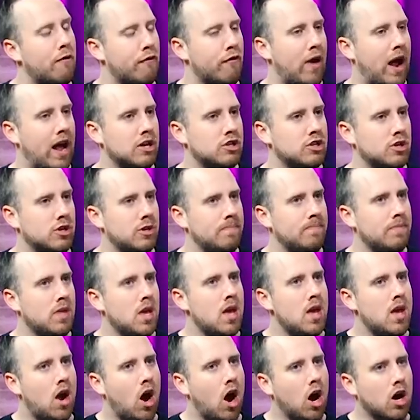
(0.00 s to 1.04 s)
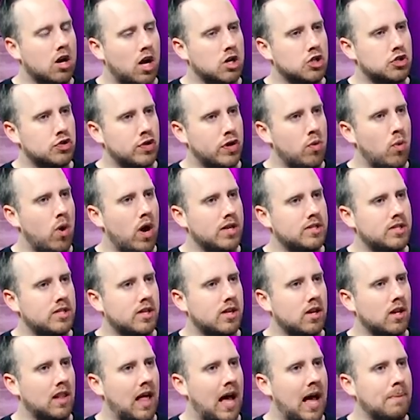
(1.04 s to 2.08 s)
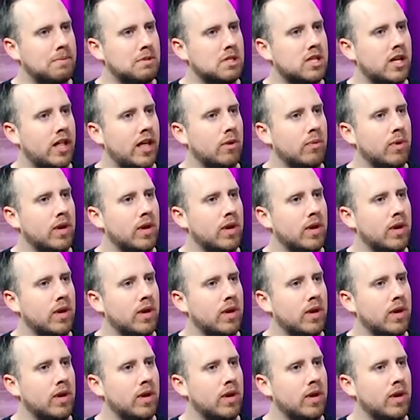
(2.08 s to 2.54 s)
fragile our country was to collapse until I